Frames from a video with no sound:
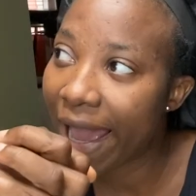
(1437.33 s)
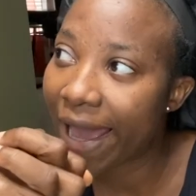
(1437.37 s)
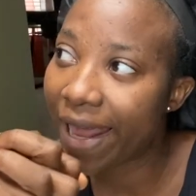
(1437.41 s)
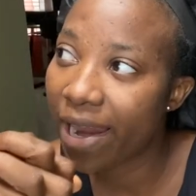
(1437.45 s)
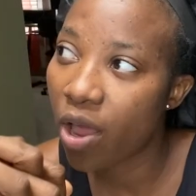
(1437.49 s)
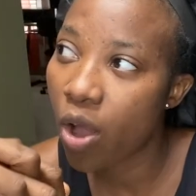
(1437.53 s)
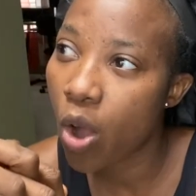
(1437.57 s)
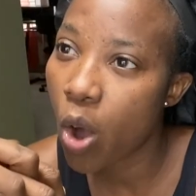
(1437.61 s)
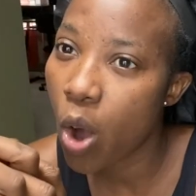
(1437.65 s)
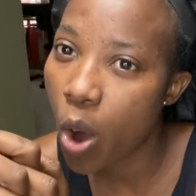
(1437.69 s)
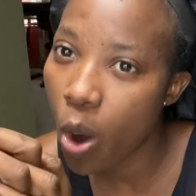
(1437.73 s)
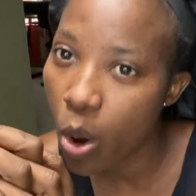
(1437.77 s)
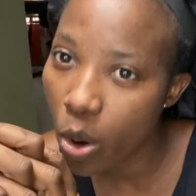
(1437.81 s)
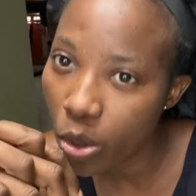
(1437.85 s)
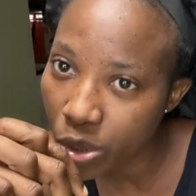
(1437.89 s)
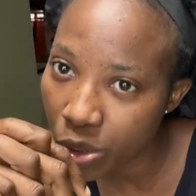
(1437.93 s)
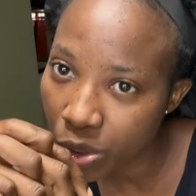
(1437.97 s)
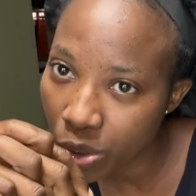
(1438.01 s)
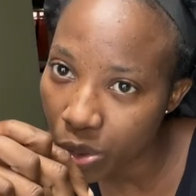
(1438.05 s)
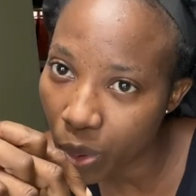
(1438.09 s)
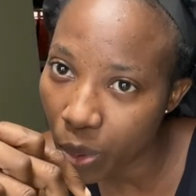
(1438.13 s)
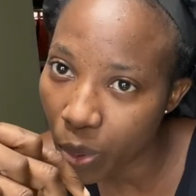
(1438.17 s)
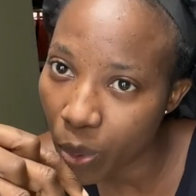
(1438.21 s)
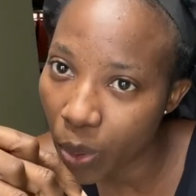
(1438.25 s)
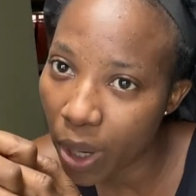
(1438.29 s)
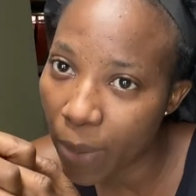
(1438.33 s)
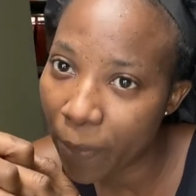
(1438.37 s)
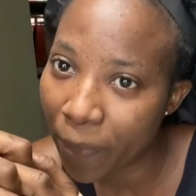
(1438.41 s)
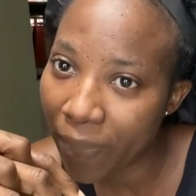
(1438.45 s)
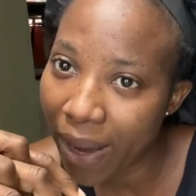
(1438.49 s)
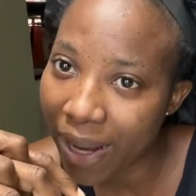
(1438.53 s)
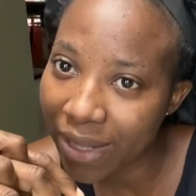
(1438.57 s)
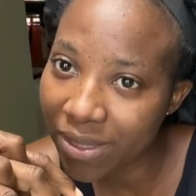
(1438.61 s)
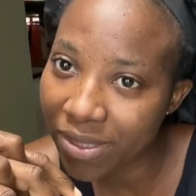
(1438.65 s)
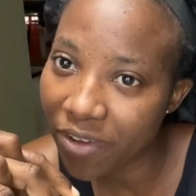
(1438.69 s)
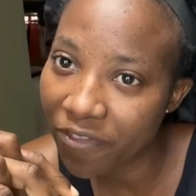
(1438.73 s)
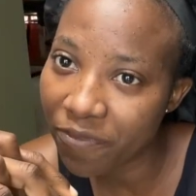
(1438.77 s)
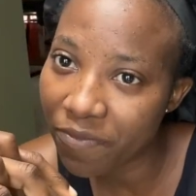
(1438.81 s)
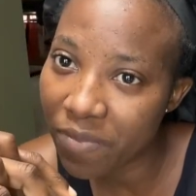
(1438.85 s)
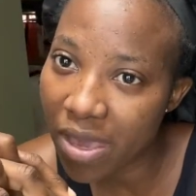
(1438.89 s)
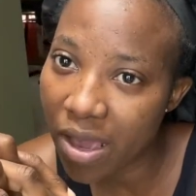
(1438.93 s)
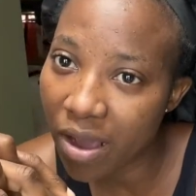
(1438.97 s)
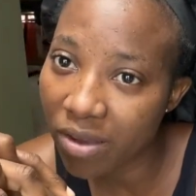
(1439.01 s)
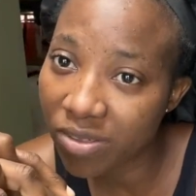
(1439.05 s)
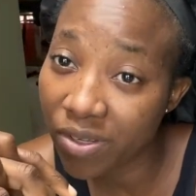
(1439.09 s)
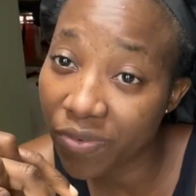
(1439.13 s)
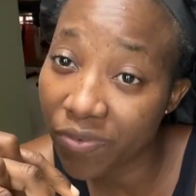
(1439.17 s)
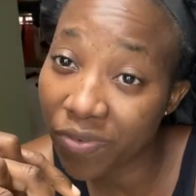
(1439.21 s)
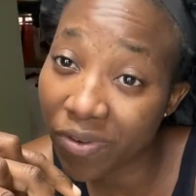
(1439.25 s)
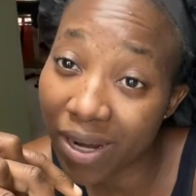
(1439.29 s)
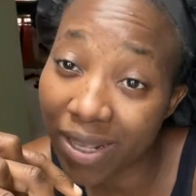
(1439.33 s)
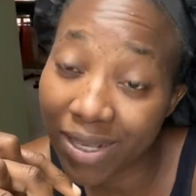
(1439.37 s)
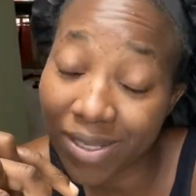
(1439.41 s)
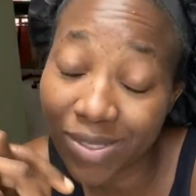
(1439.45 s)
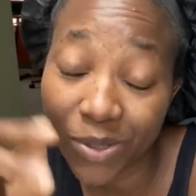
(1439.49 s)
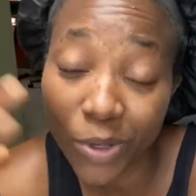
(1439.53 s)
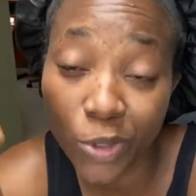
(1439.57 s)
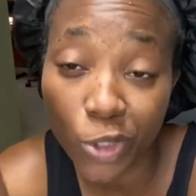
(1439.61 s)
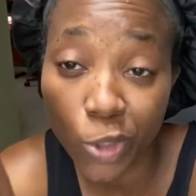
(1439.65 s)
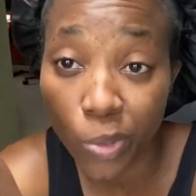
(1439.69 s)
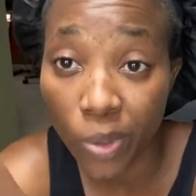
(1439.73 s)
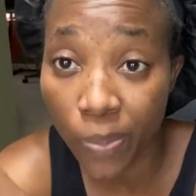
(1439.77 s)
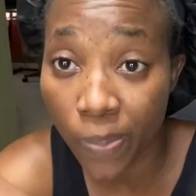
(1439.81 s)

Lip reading: And also, a part of me also feel like it's going to be